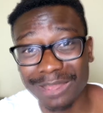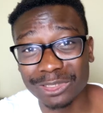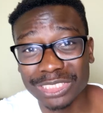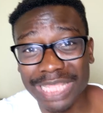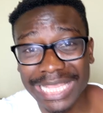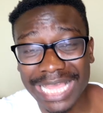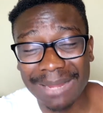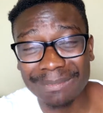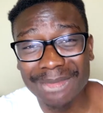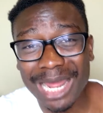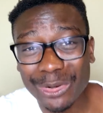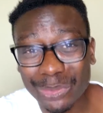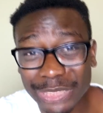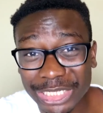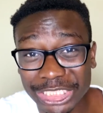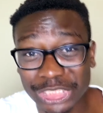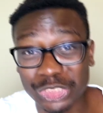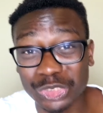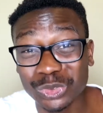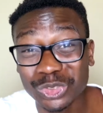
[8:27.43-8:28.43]
I was like, I'm not
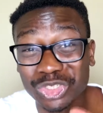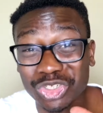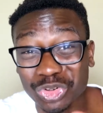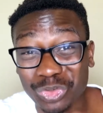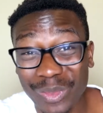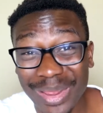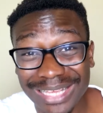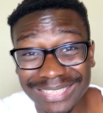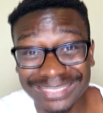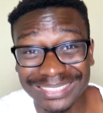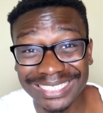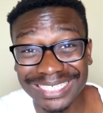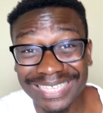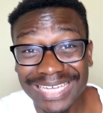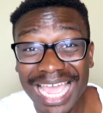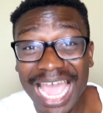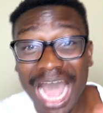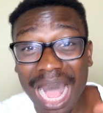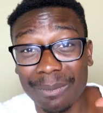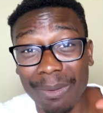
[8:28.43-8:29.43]
really too
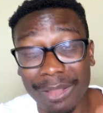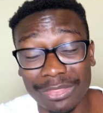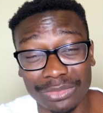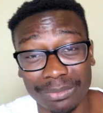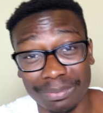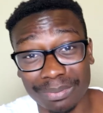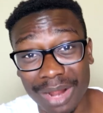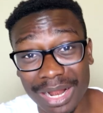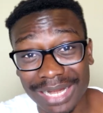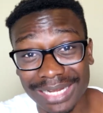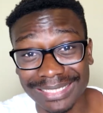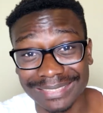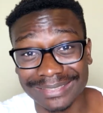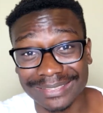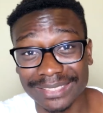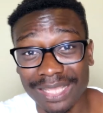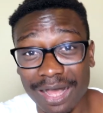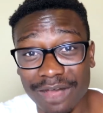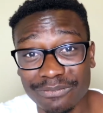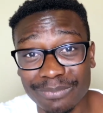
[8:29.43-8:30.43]
crazy about the product
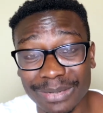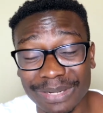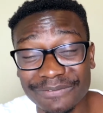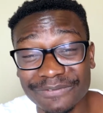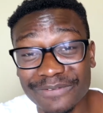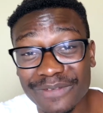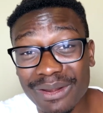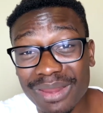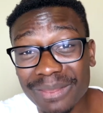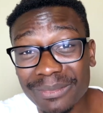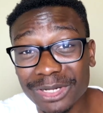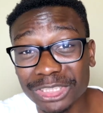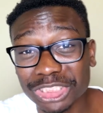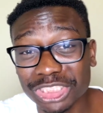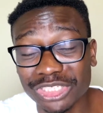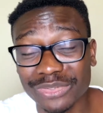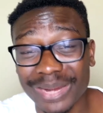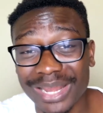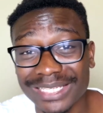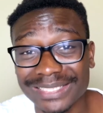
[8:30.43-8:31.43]
itself, but I'm very
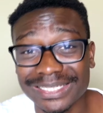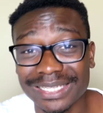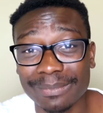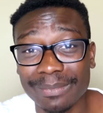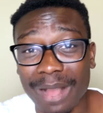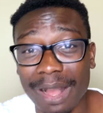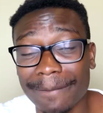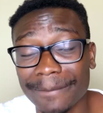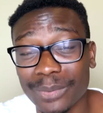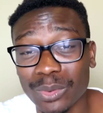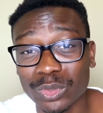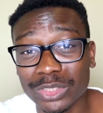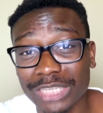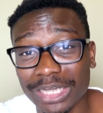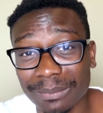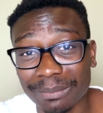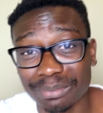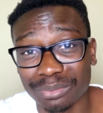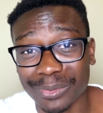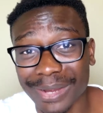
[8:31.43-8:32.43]
much crazy about
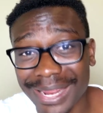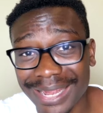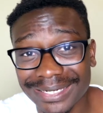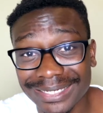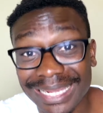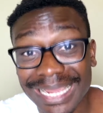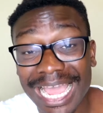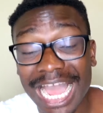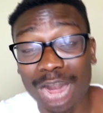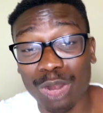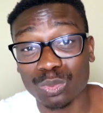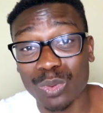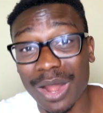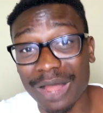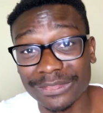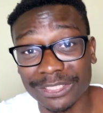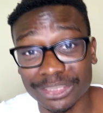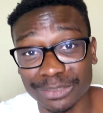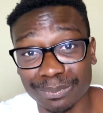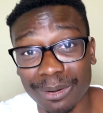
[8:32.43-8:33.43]
building a brand
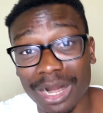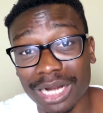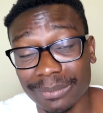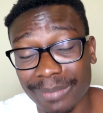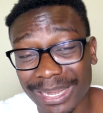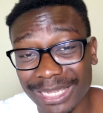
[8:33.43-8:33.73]
around this product.